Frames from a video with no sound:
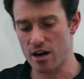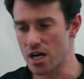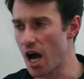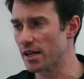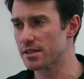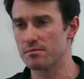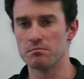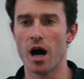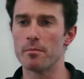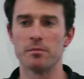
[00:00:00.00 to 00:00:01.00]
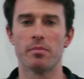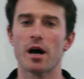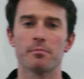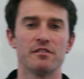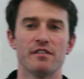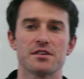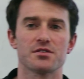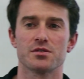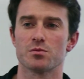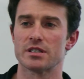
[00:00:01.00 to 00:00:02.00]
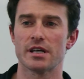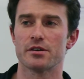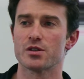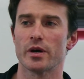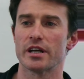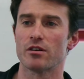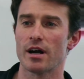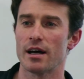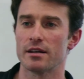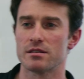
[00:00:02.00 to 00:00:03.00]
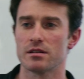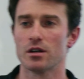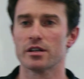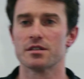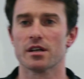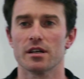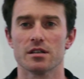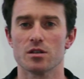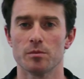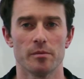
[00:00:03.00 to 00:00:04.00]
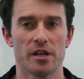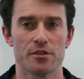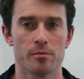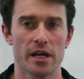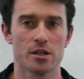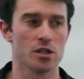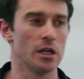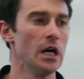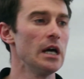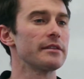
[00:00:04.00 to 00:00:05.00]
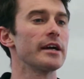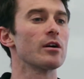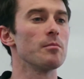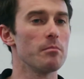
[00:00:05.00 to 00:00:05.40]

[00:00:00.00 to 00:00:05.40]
are not mom and pop investors with 10 or 20 grand looking to kind of supplement their pension. They are